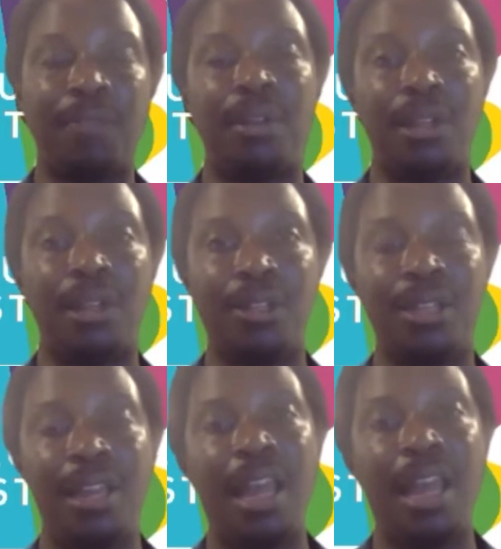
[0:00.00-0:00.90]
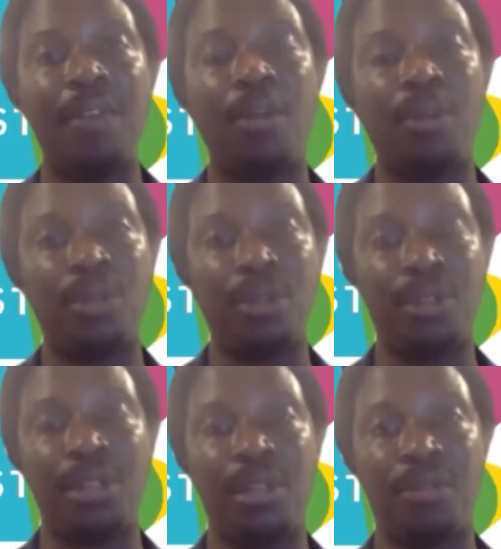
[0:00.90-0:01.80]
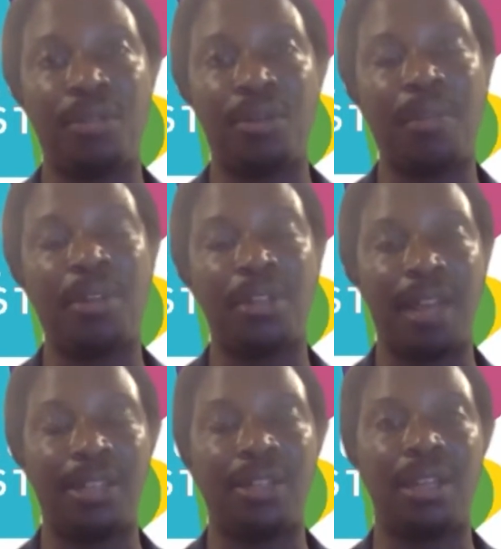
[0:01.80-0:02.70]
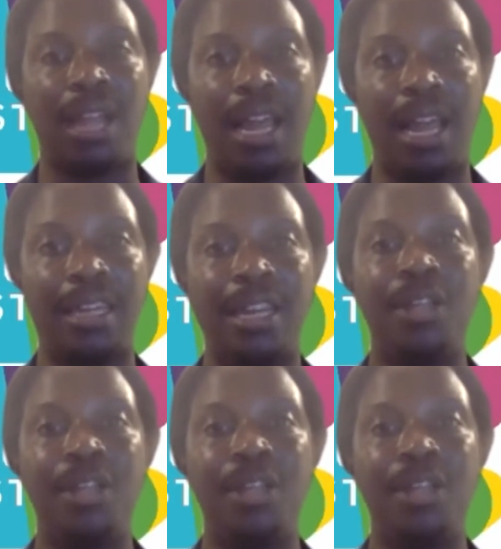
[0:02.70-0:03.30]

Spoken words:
and others have an opportunity through Cambridge Advance Online